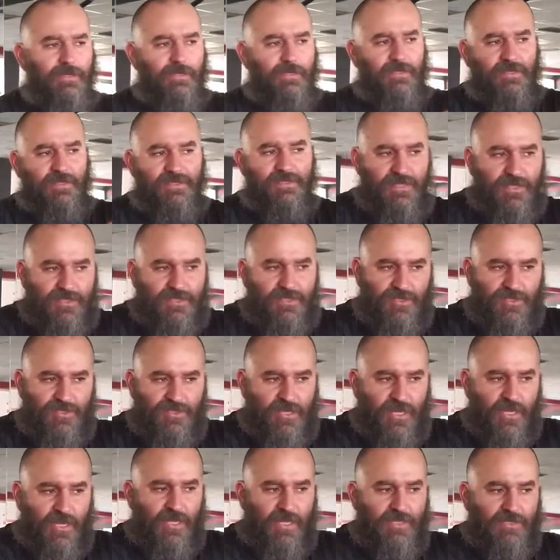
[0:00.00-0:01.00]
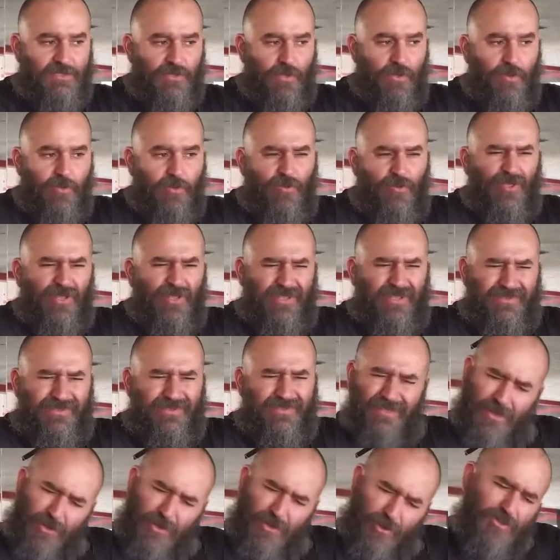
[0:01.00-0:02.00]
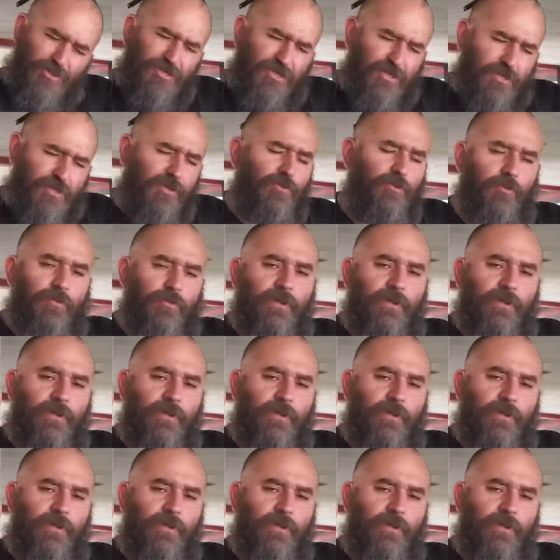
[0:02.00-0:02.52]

This exercise, although it hurts a little